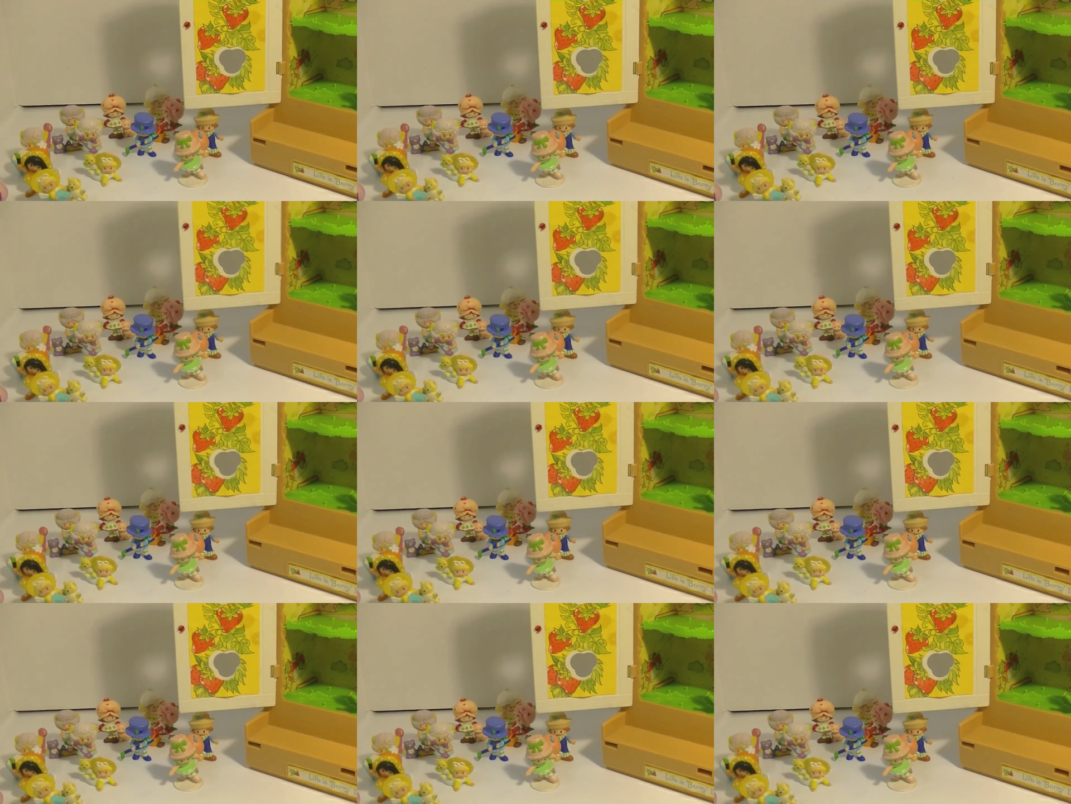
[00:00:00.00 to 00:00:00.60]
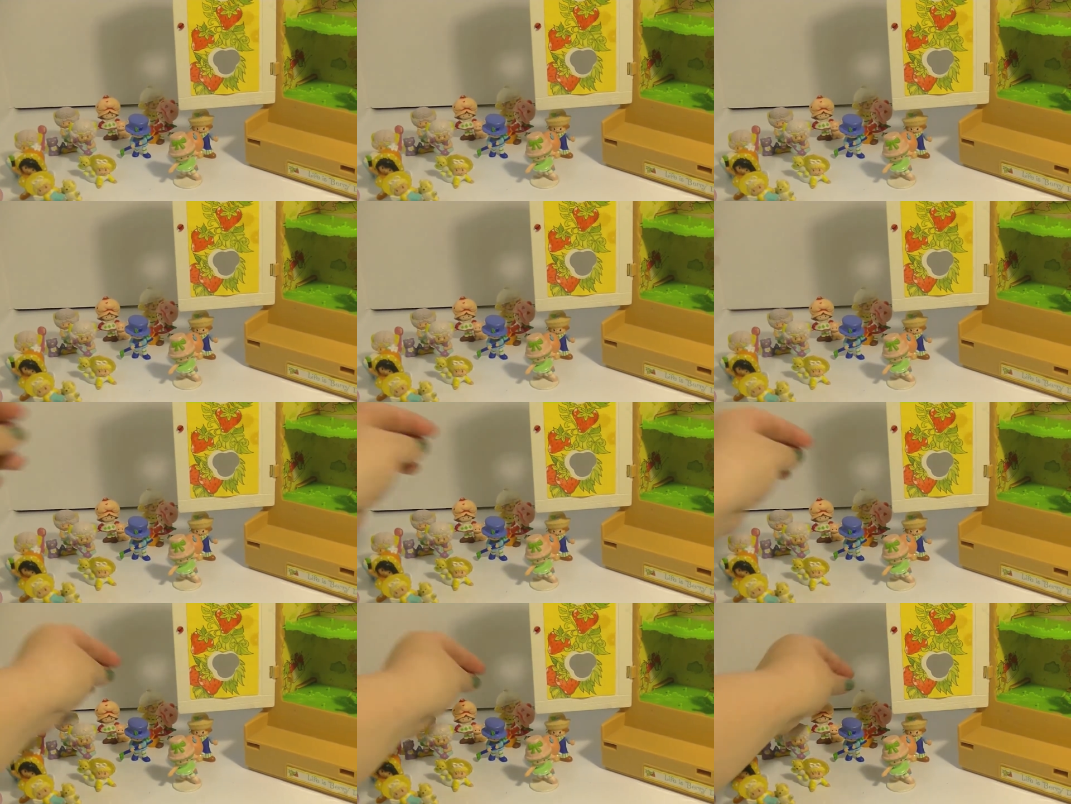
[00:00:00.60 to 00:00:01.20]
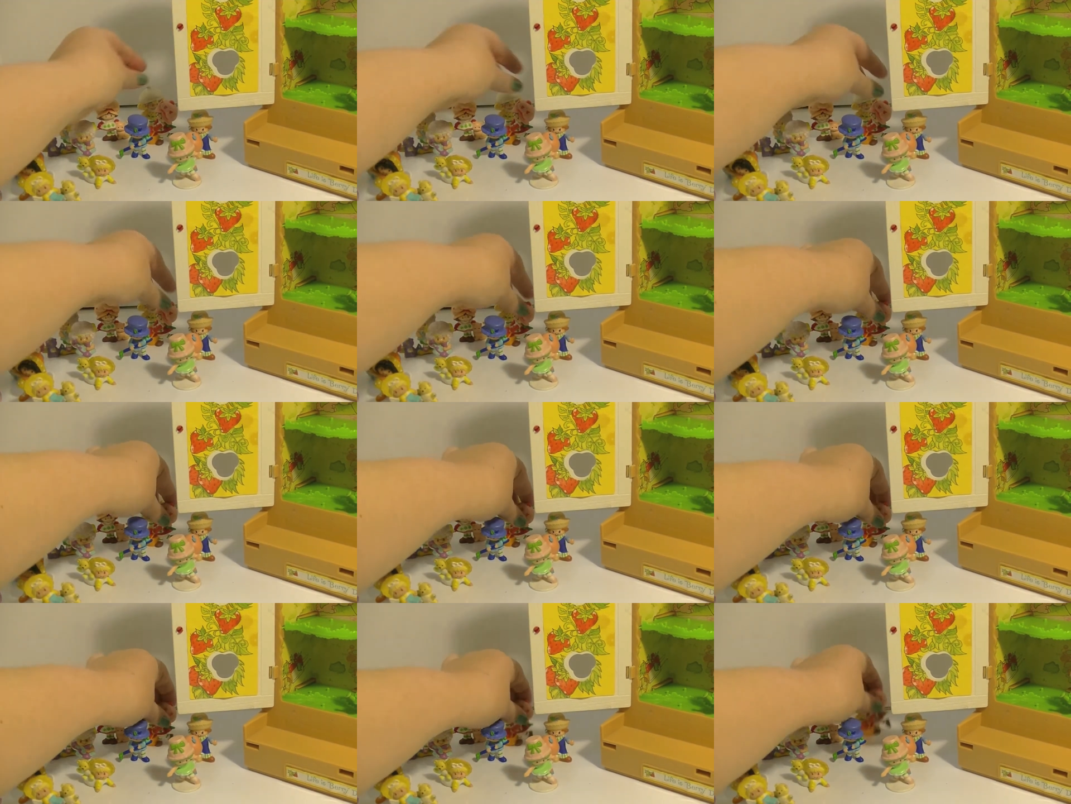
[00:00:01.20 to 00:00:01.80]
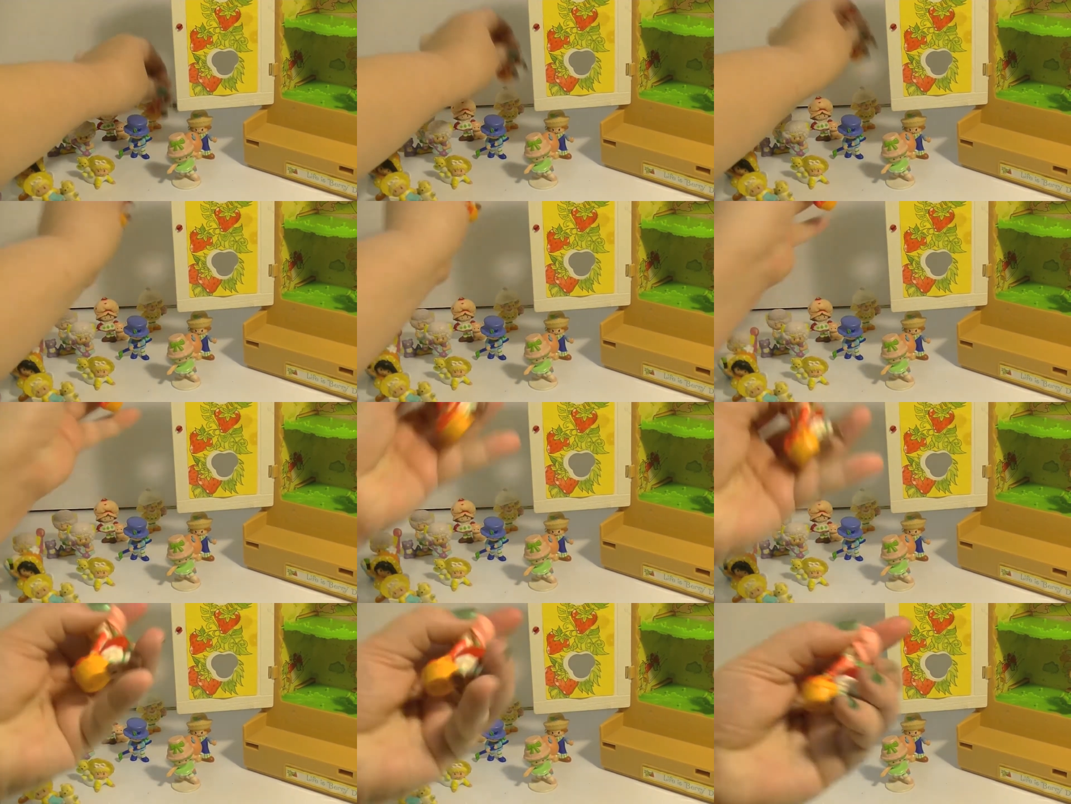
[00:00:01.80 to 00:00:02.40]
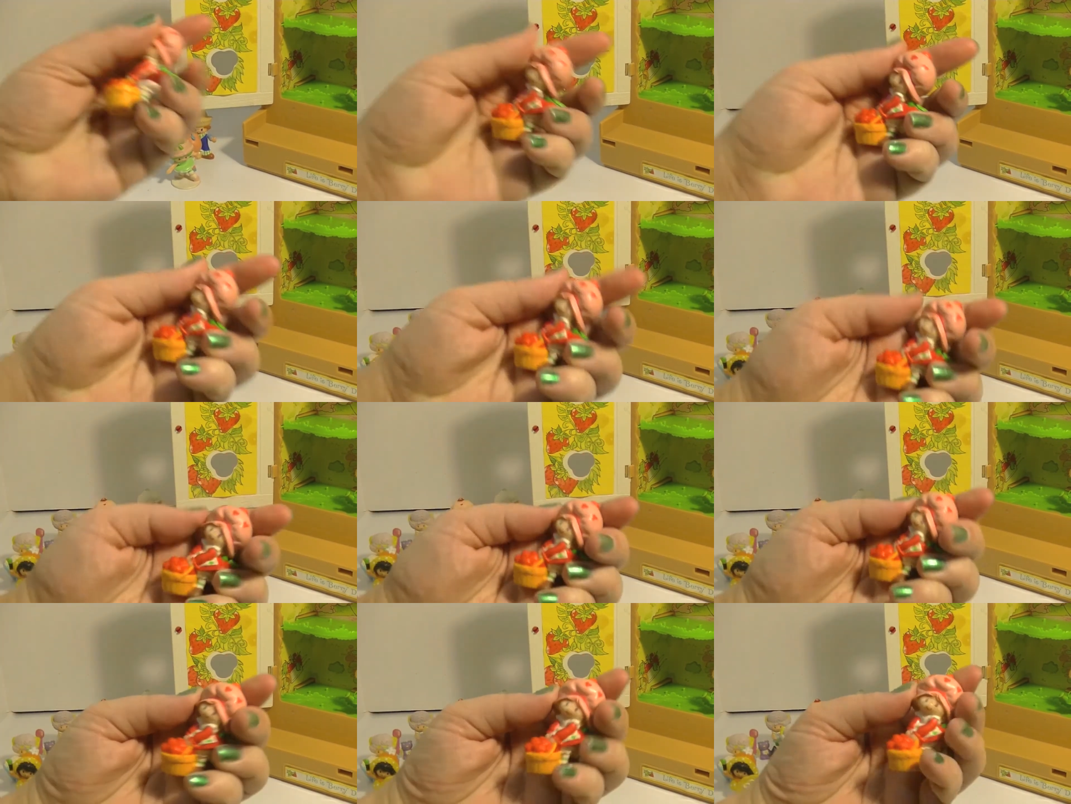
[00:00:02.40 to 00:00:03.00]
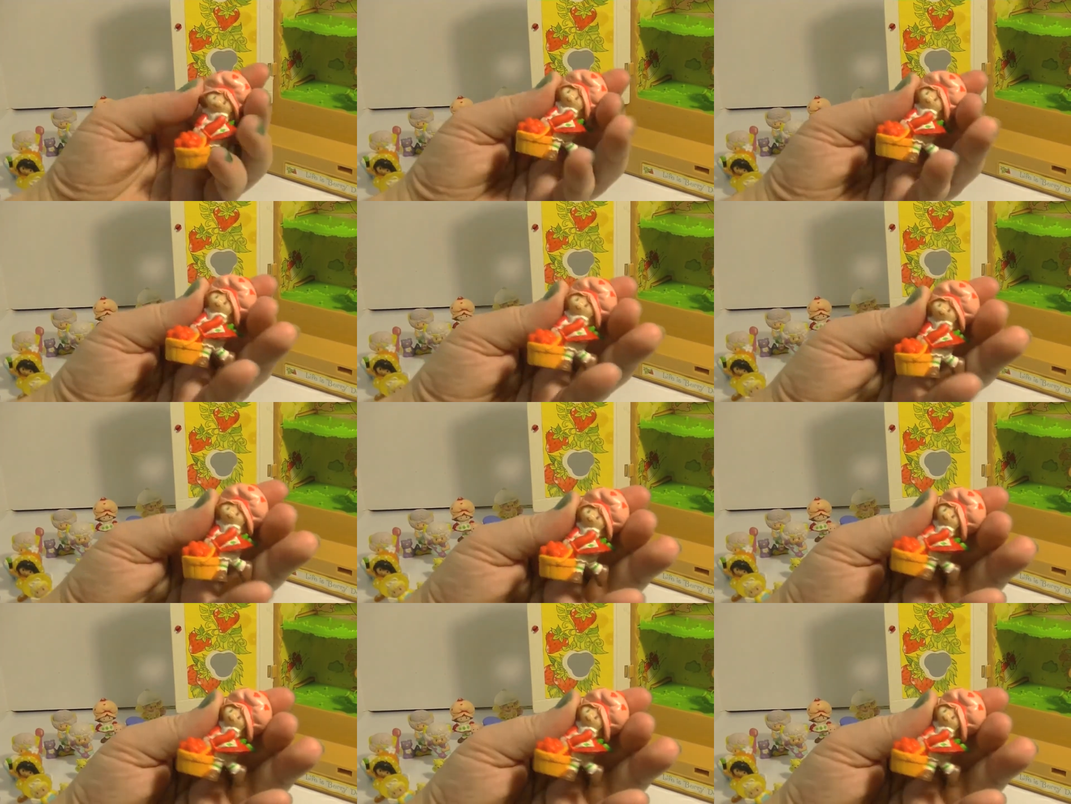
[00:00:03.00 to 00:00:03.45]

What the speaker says: Nobody's mouth can be seen.